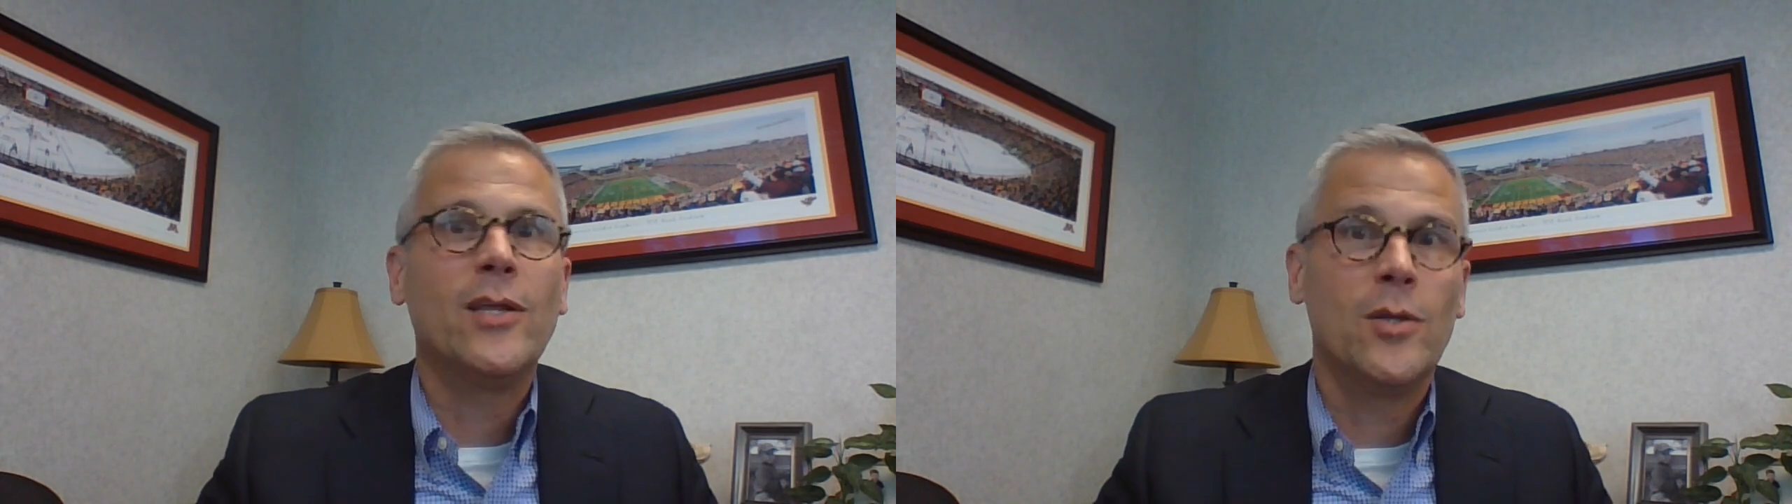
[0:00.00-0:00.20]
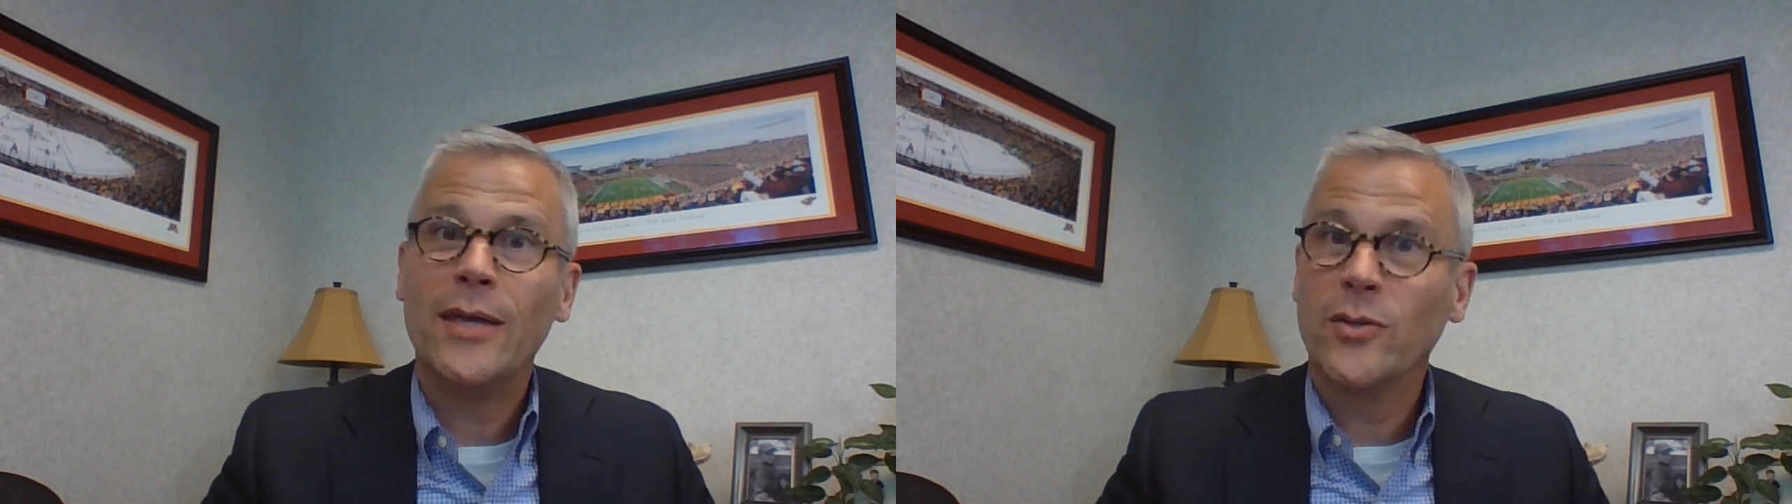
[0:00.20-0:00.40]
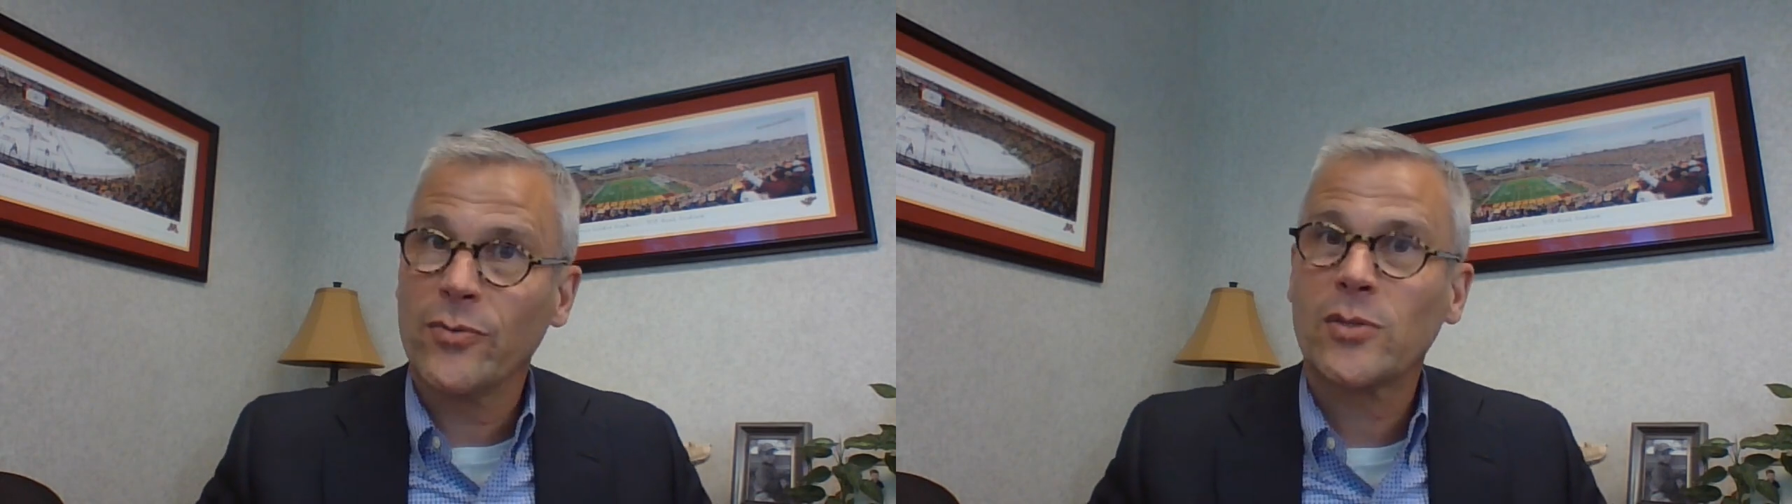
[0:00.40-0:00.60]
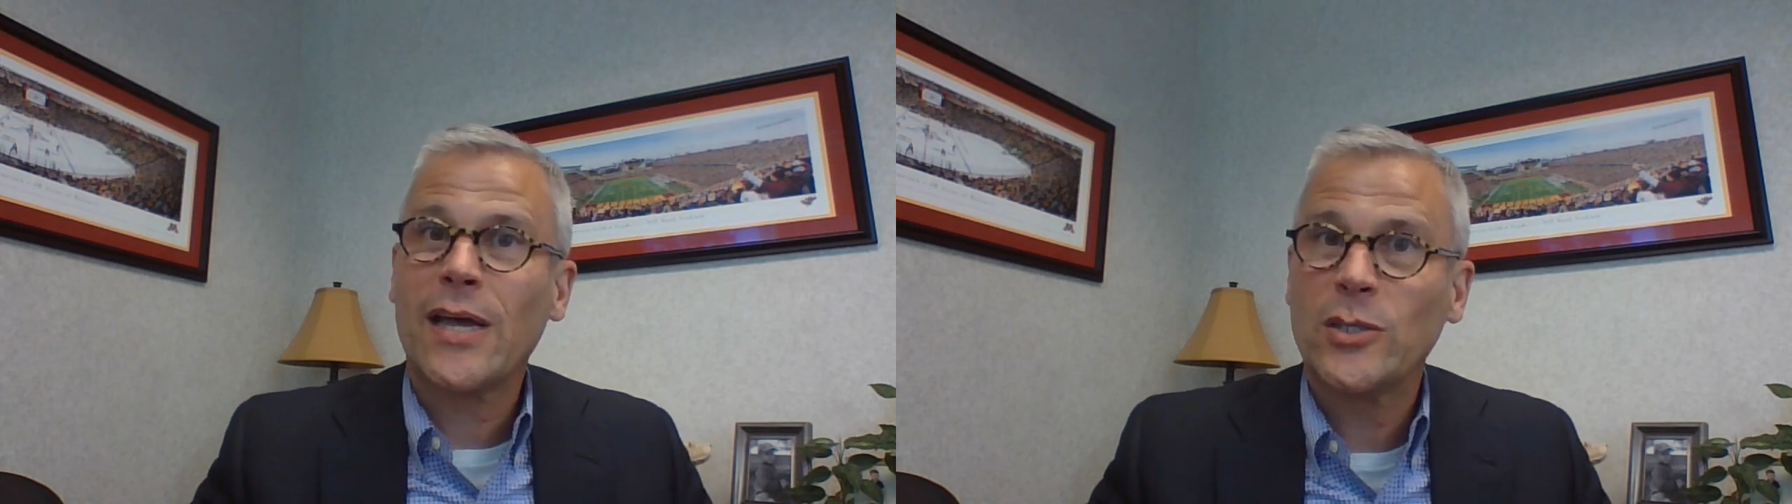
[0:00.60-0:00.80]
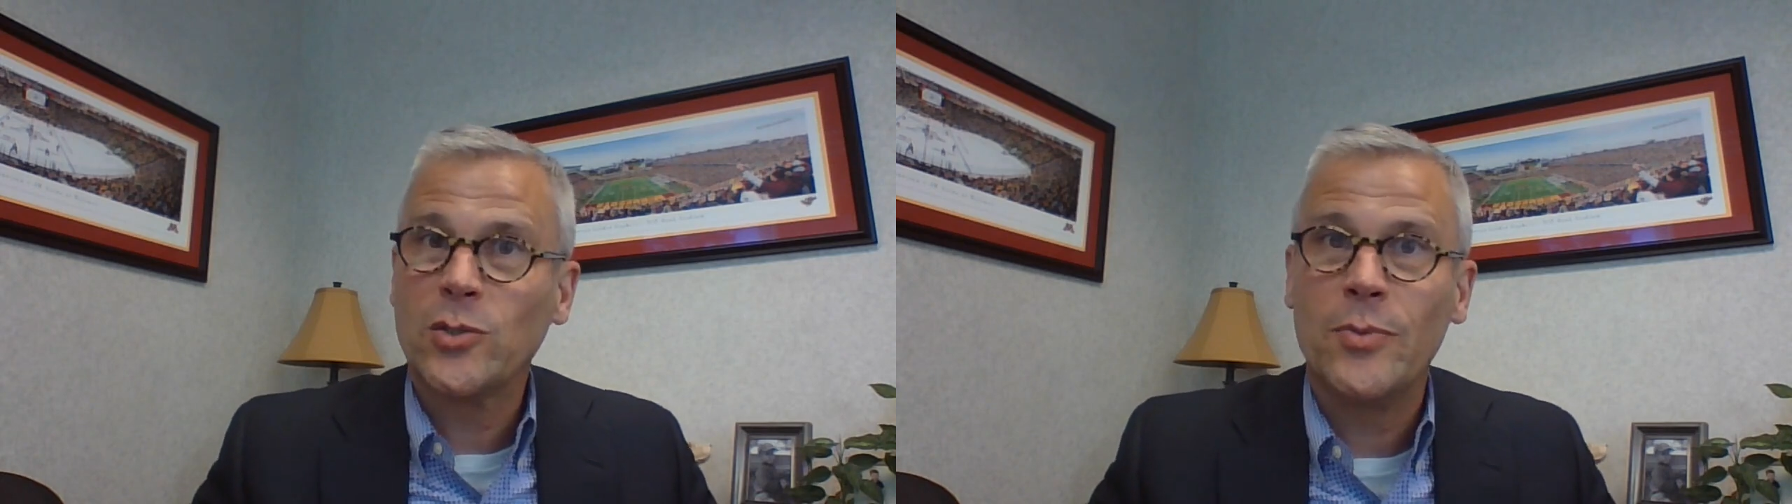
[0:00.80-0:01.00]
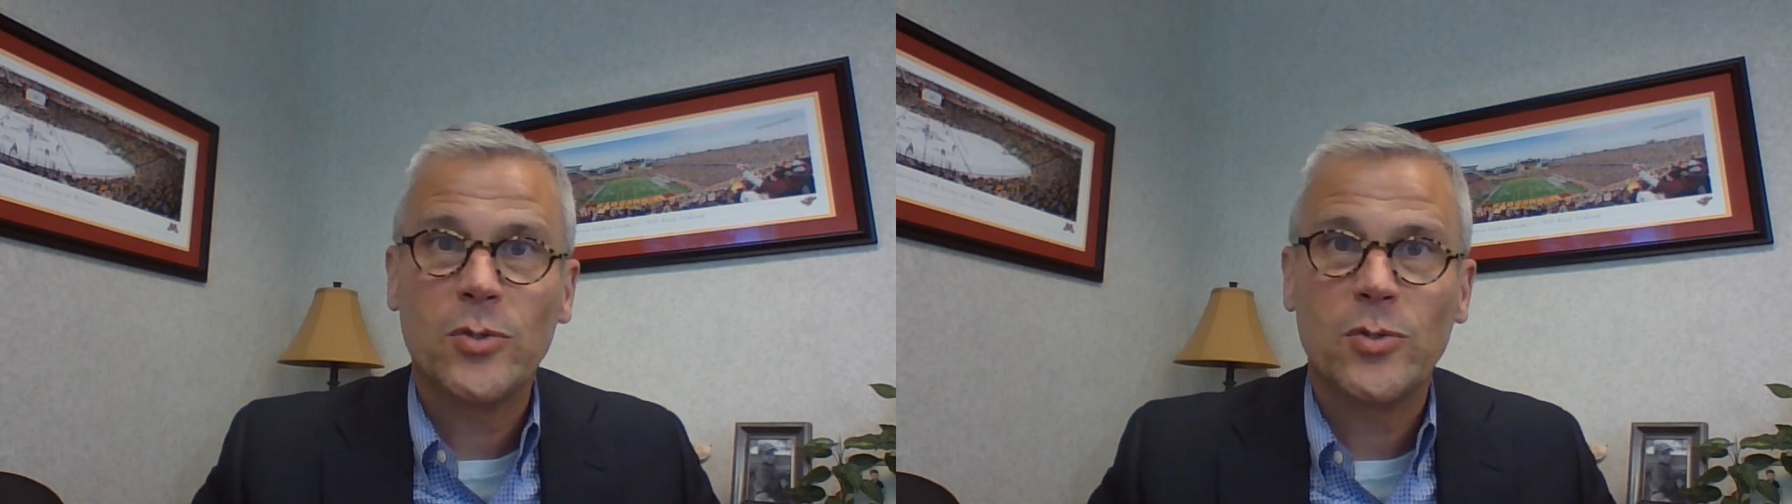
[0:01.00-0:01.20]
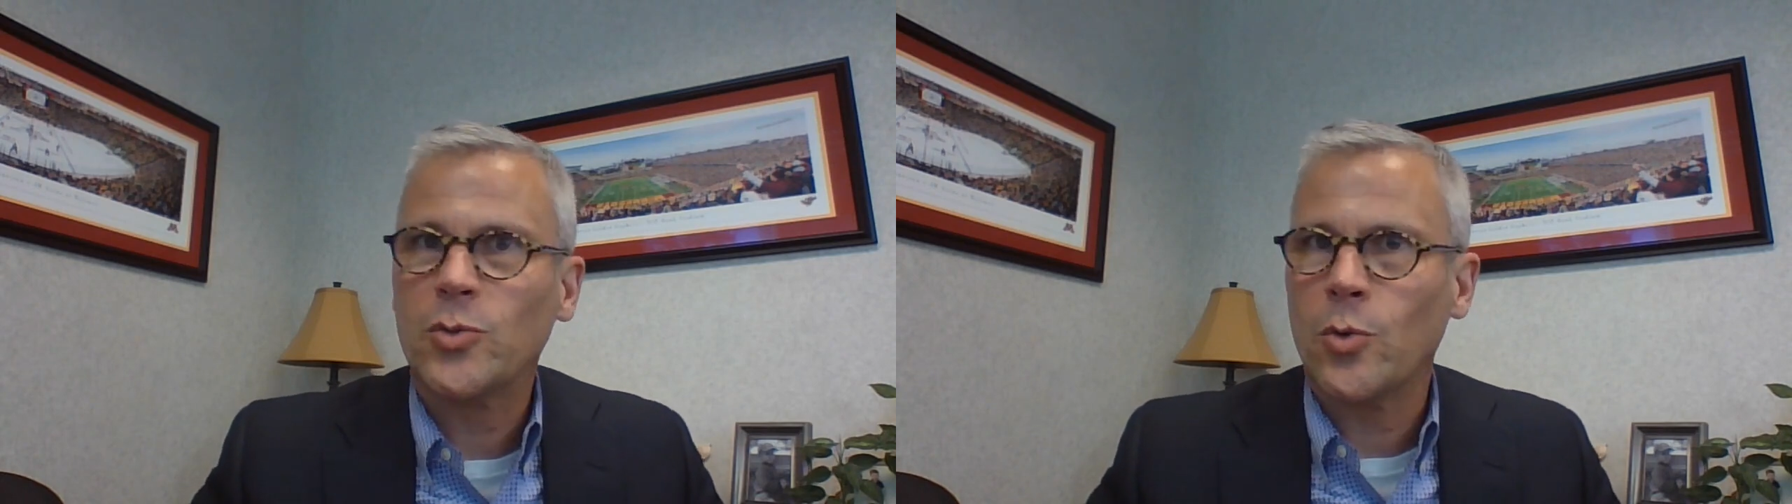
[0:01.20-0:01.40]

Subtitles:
you made your first contribution